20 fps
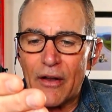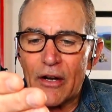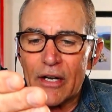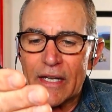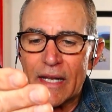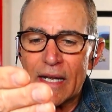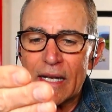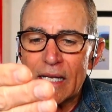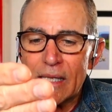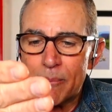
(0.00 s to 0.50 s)

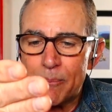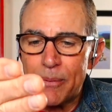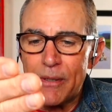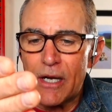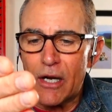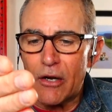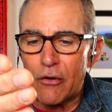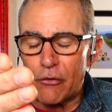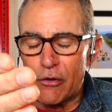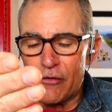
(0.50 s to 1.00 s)
They're getting
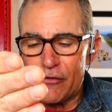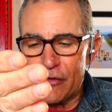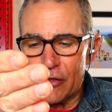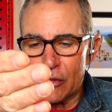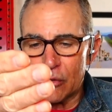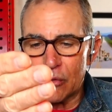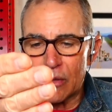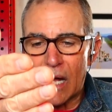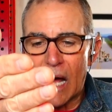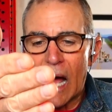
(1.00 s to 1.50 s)
peer
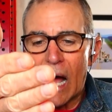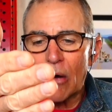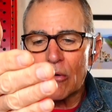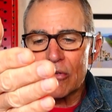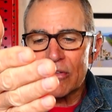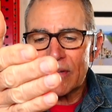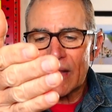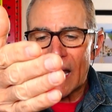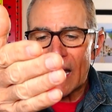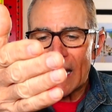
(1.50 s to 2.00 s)
reviewed.
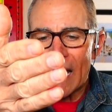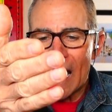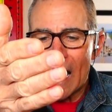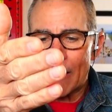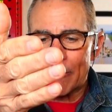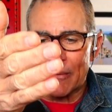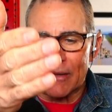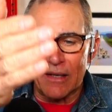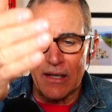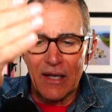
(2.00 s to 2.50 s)
How's that
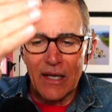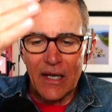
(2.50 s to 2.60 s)
happening?